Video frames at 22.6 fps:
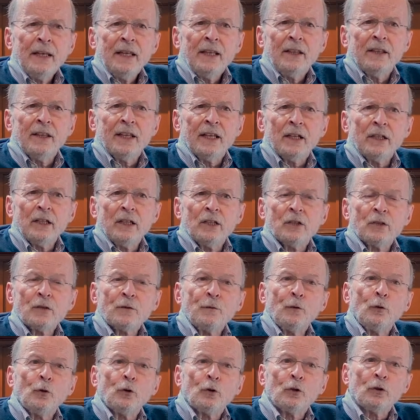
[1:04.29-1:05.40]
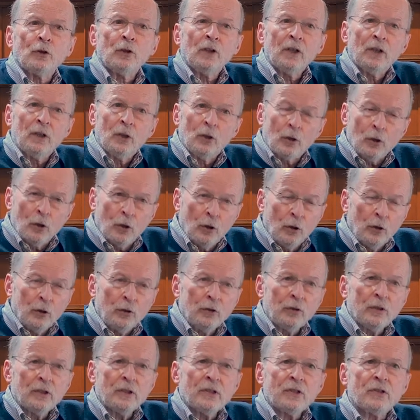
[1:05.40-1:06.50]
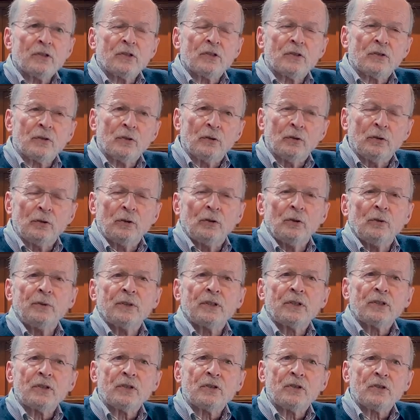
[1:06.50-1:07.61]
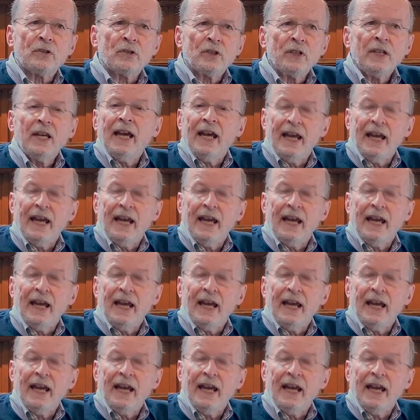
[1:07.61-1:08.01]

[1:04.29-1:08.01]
that is for chorus, soloists,